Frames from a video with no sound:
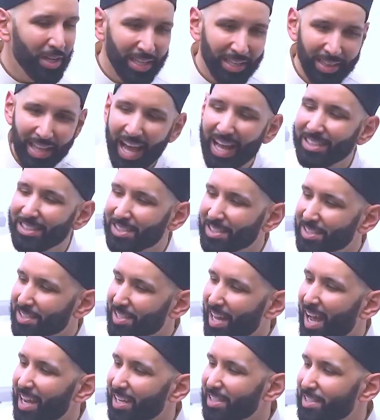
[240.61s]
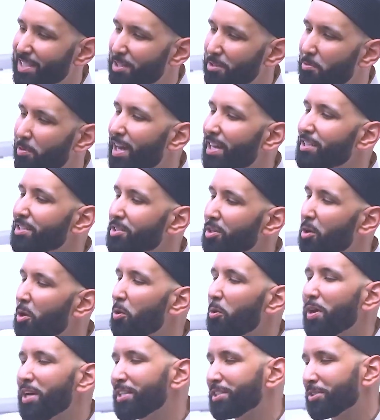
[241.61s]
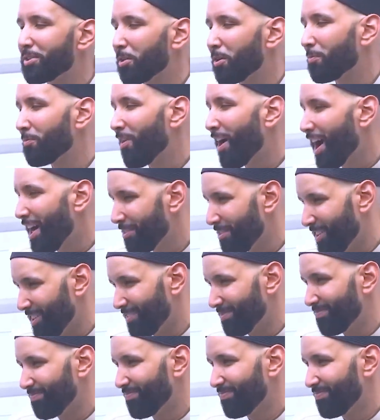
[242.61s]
in that society was, who is your father?